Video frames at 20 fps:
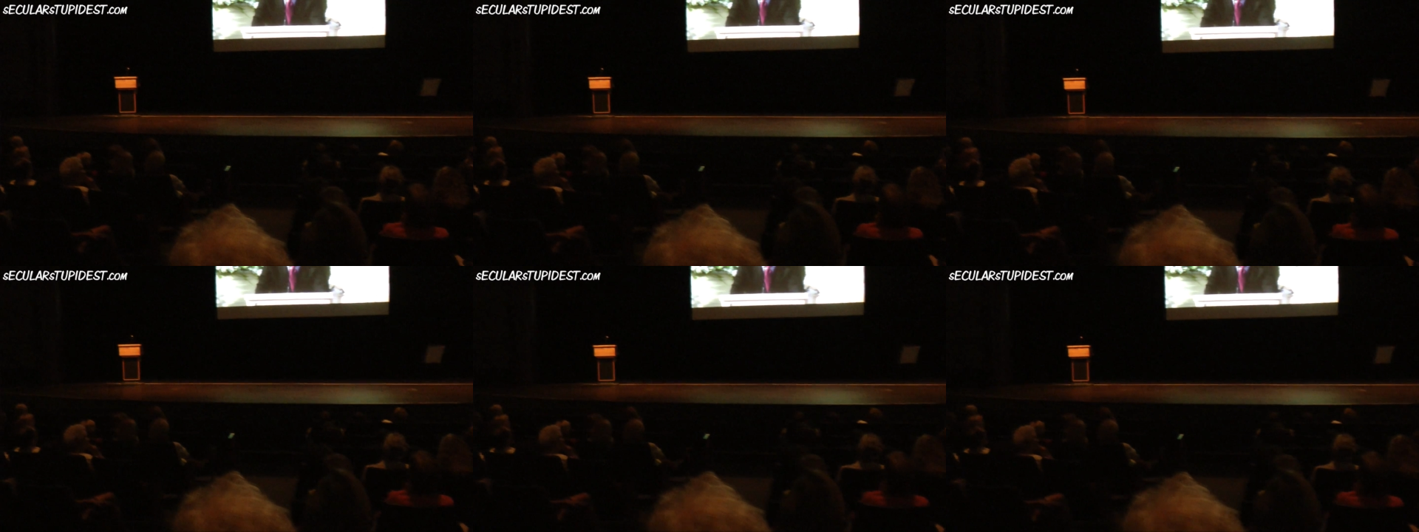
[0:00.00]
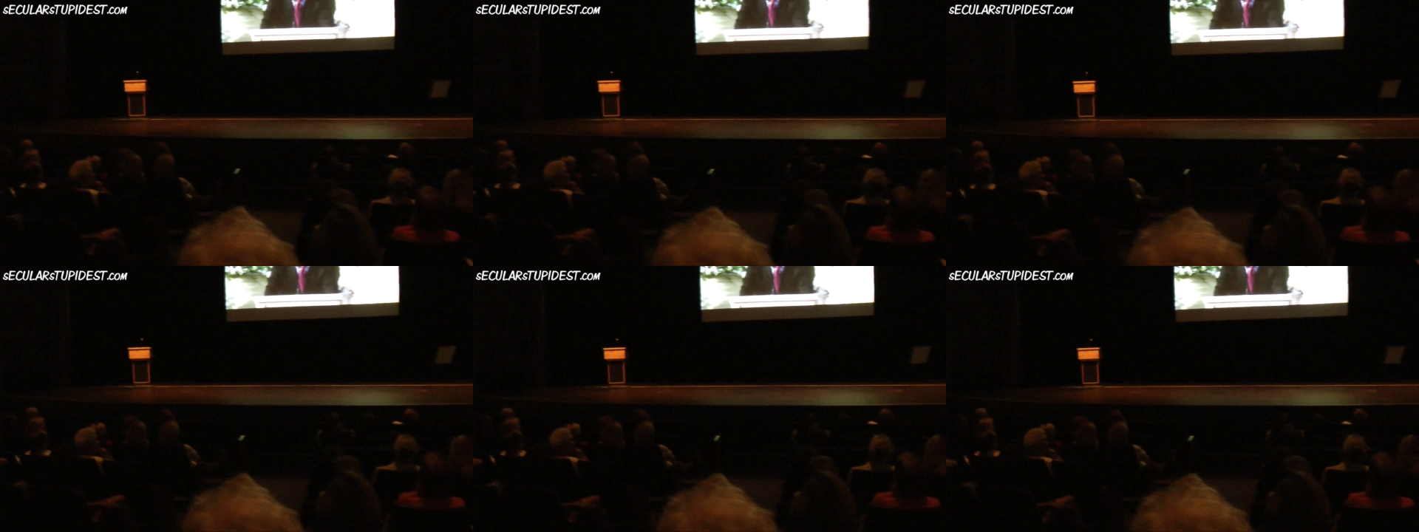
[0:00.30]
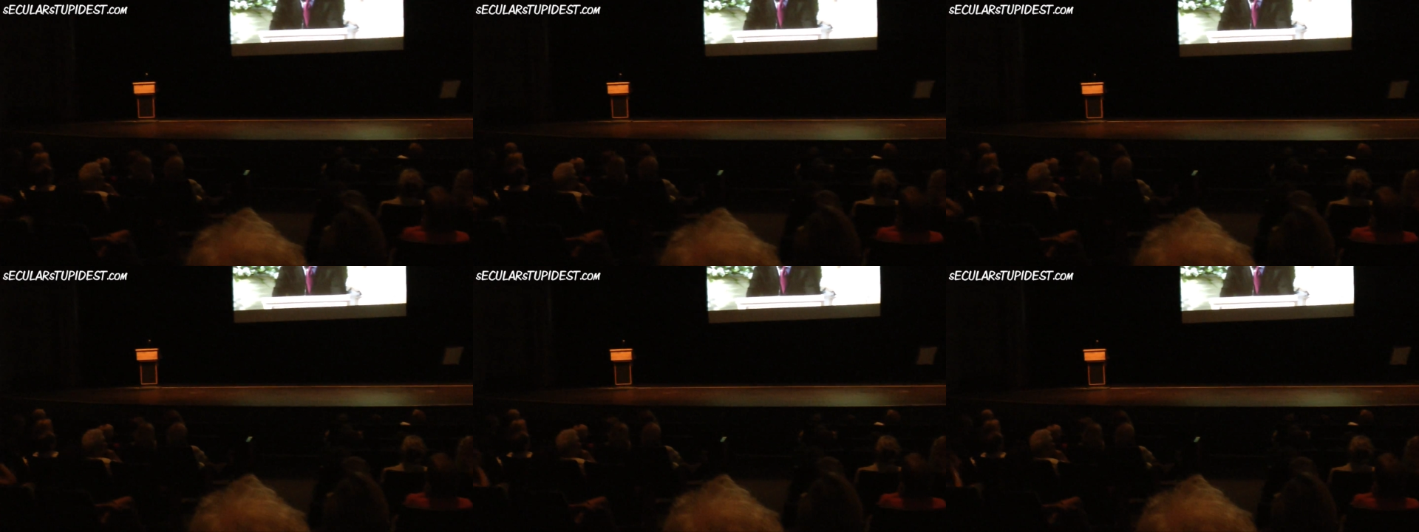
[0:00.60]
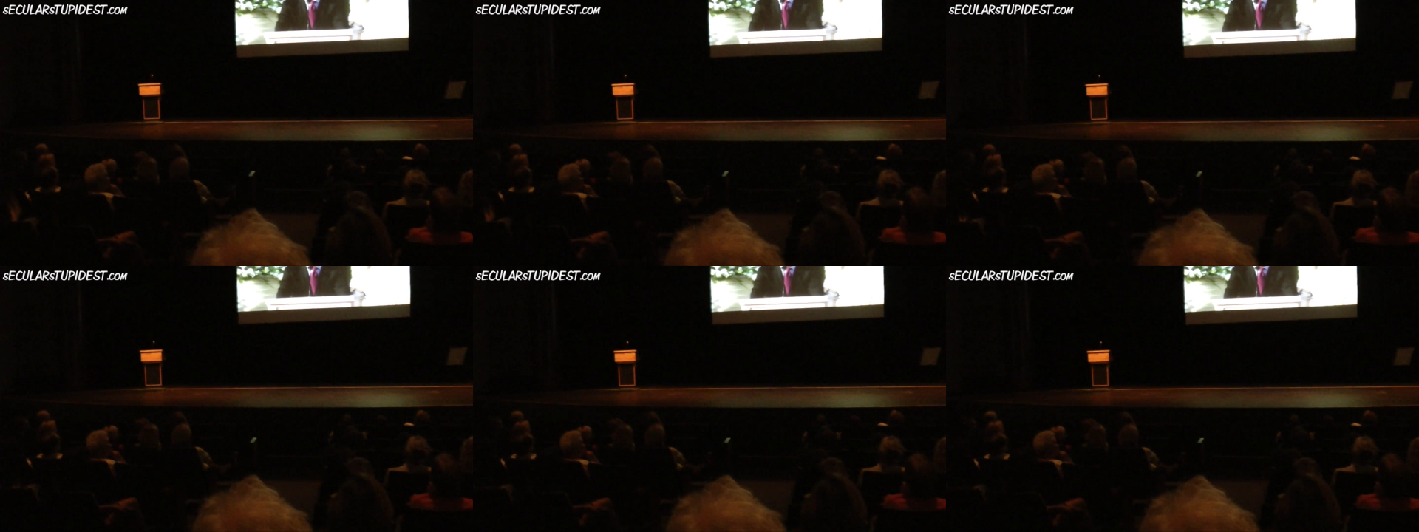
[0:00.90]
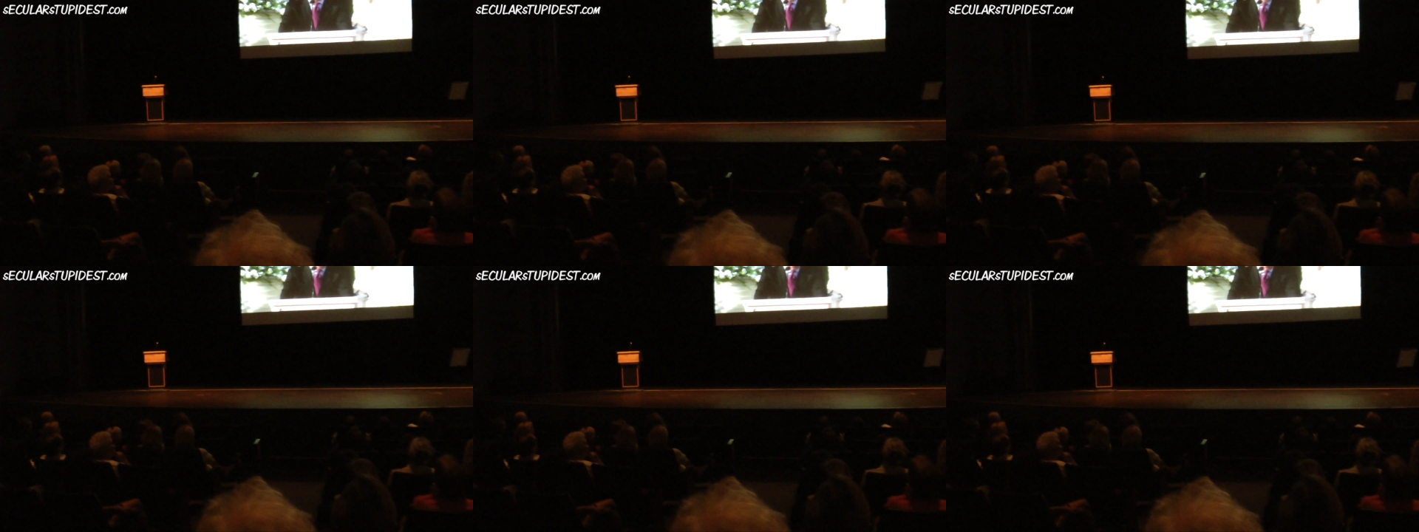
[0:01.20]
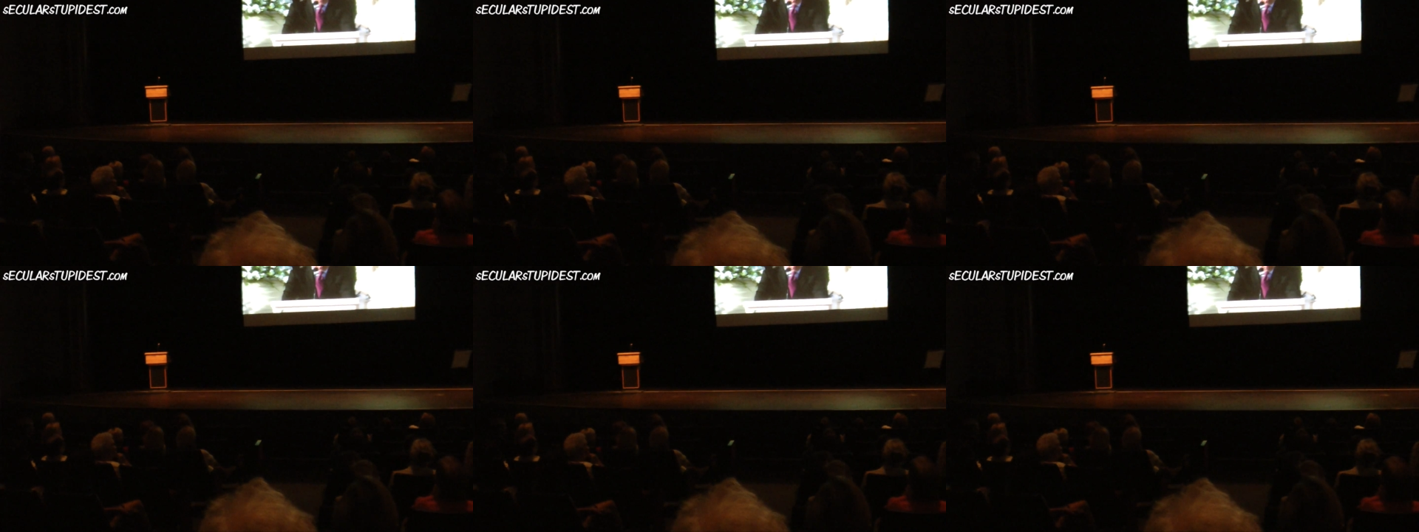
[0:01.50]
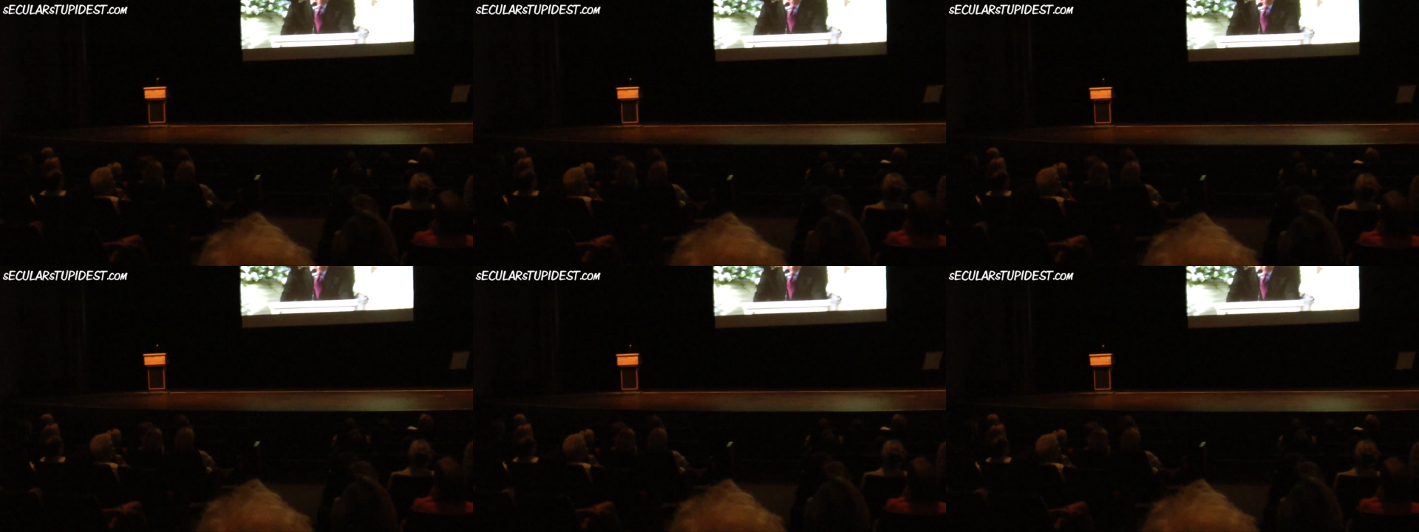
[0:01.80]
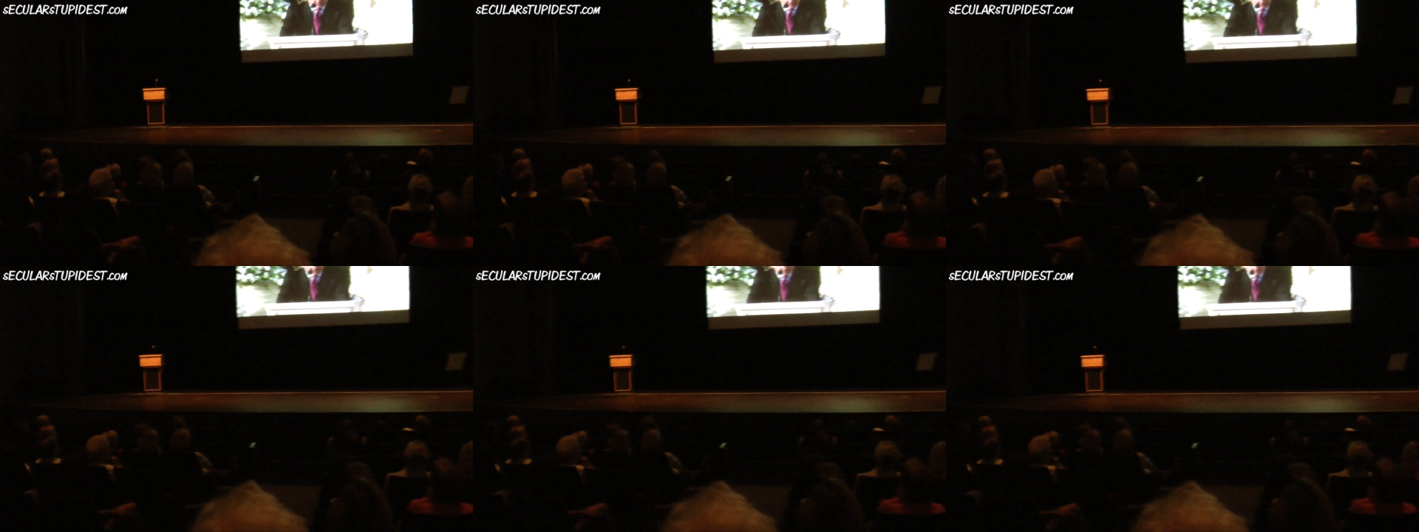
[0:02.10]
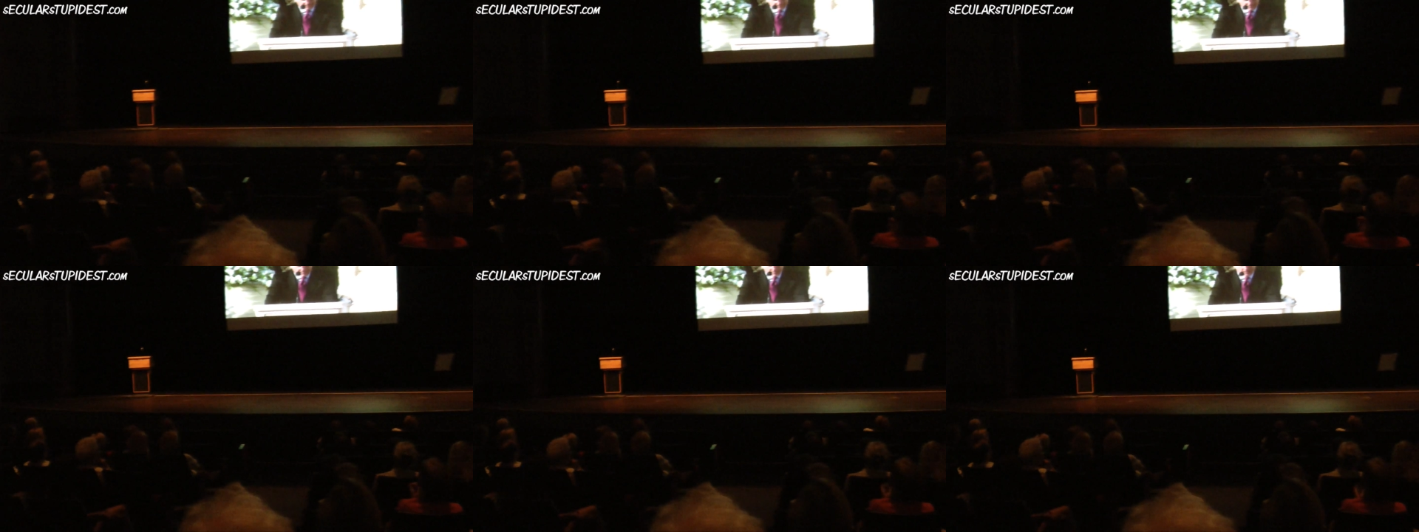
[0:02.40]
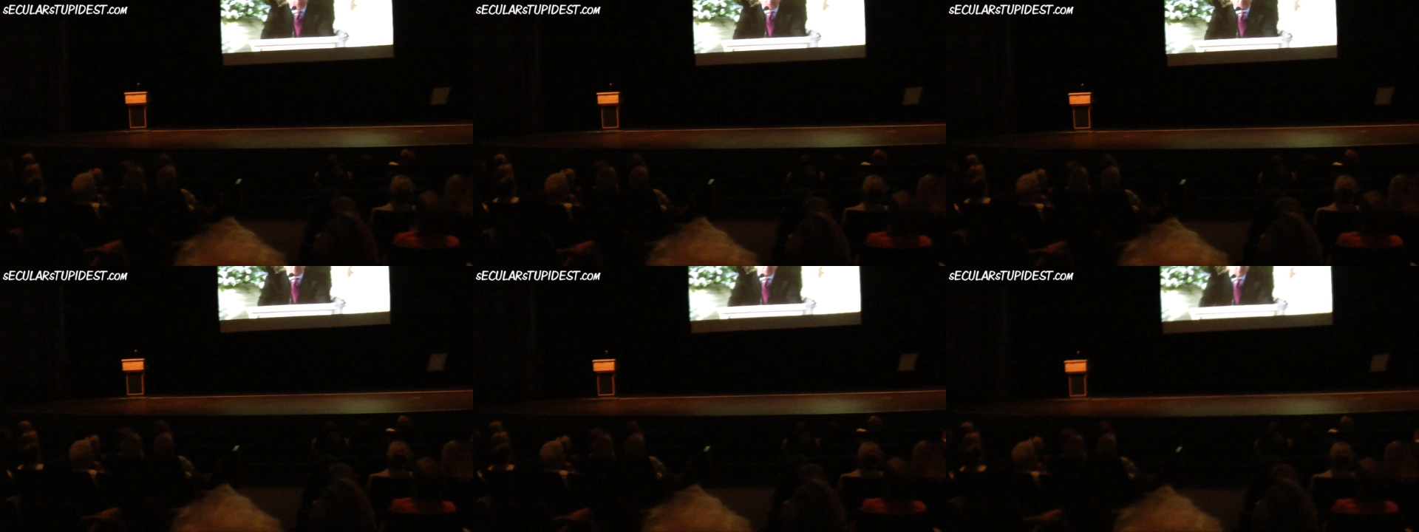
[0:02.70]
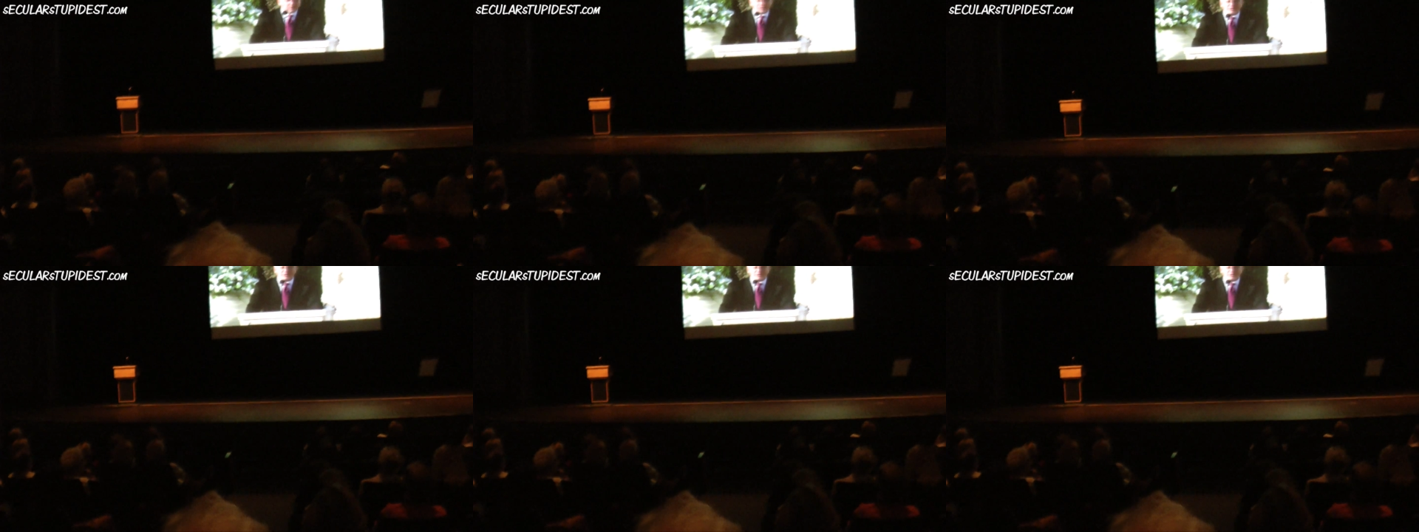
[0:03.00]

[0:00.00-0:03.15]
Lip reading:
(no speaker visible)